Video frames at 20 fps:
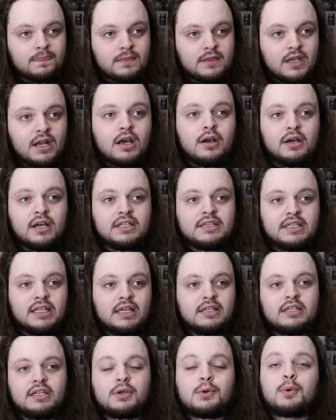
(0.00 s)
you know, I
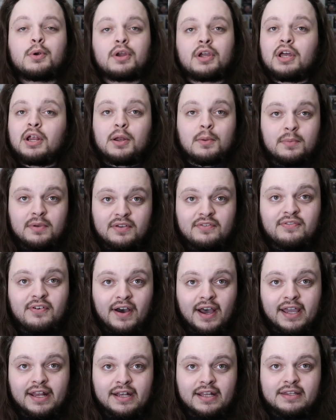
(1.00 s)
I think we're gonna be
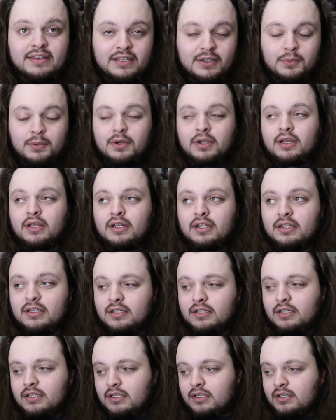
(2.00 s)
fine. I think we're
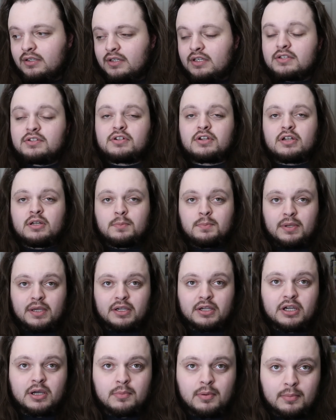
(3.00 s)
gonna things are gonna
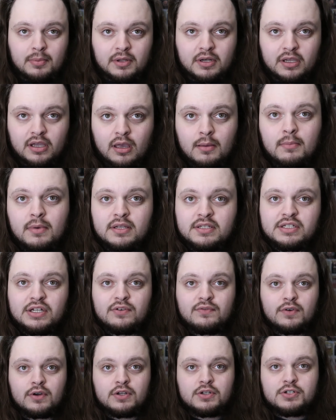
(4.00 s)
pick up. I'm gonna get
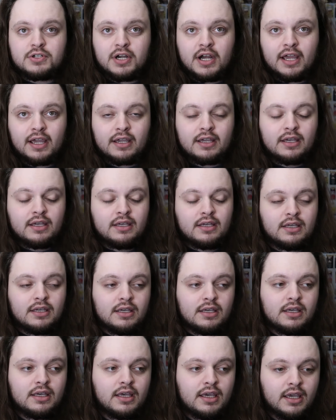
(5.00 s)
myself on track,
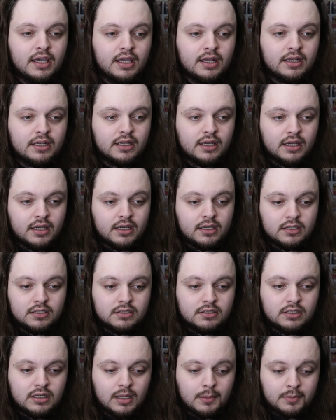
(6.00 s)
and uh,
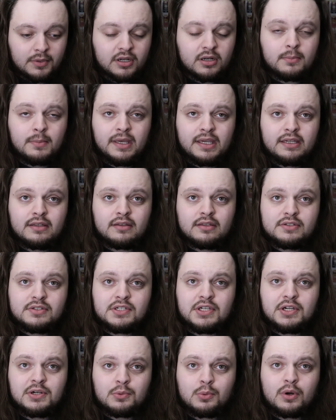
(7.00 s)
I'm gonna make
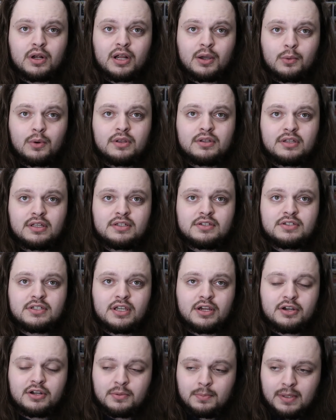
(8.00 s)
this year what I want this
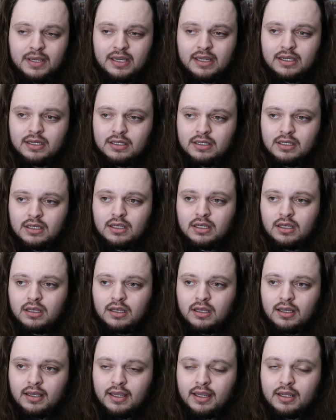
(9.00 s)
year to be.
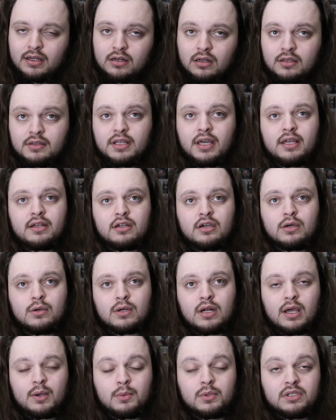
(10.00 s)
And on that
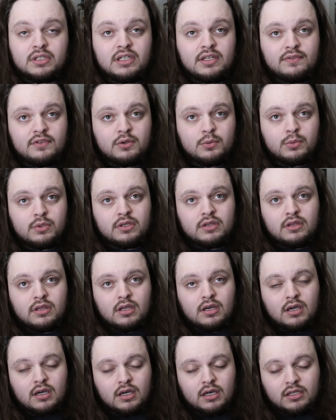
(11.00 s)
note, I will leave you with
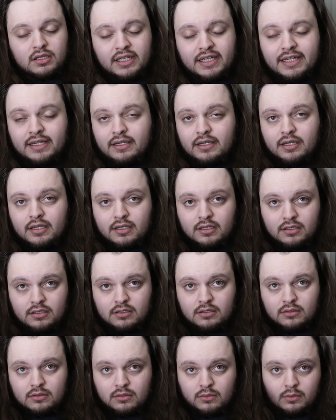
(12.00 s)
uh, a link,
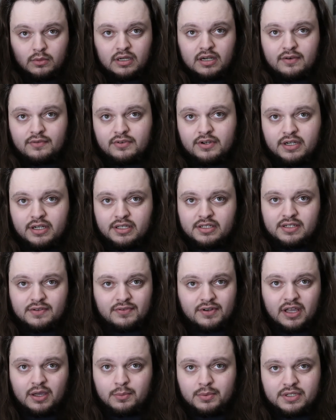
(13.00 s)
wherever it is, I
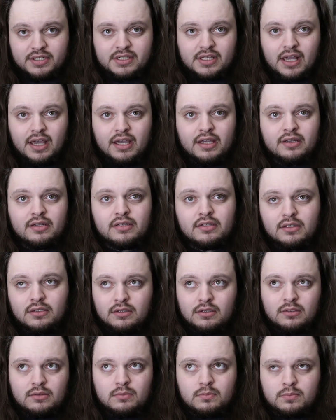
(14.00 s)
forget which side,
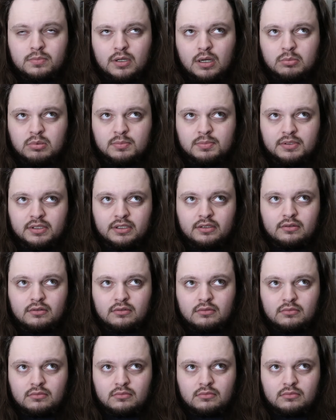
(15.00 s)
probably